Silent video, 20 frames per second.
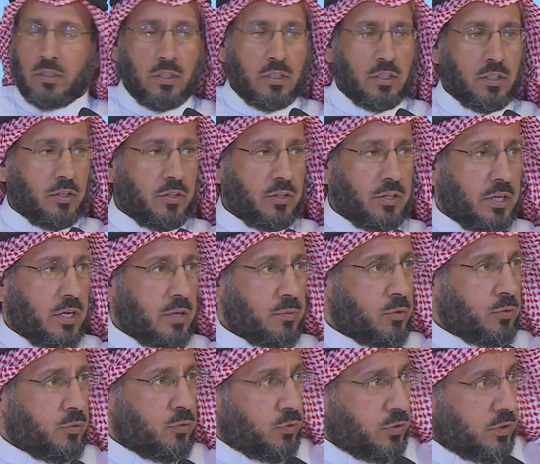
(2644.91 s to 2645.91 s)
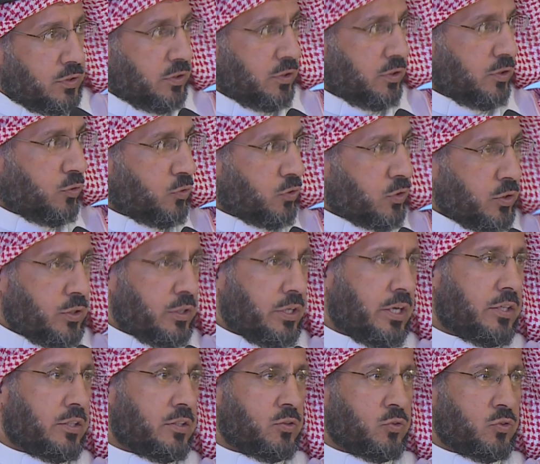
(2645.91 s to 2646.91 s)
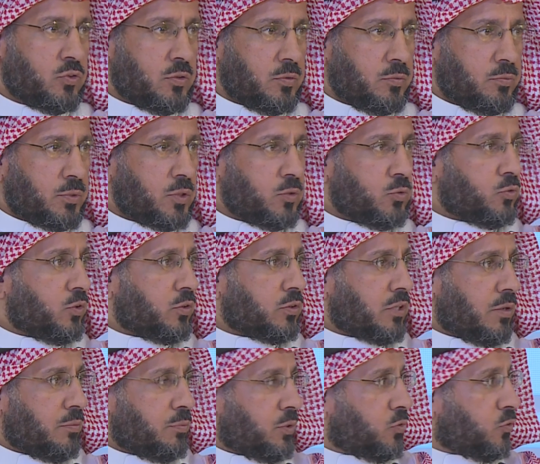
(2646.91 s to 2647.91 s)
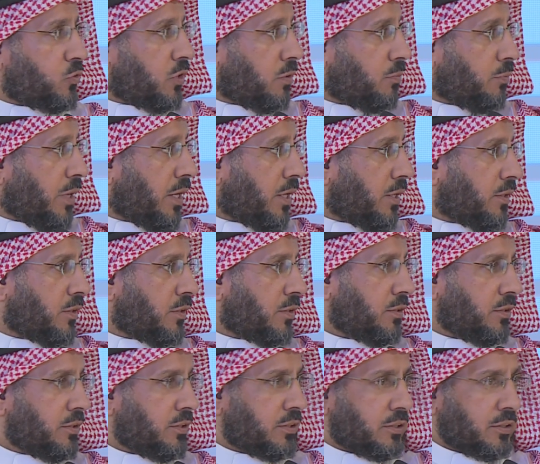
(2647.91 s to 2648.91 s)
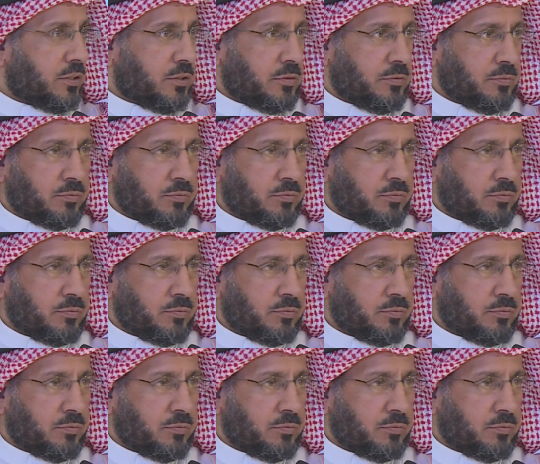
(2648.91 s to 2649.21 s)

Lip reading: In the name of His Royal Highness Prince Sultan bin Salman, the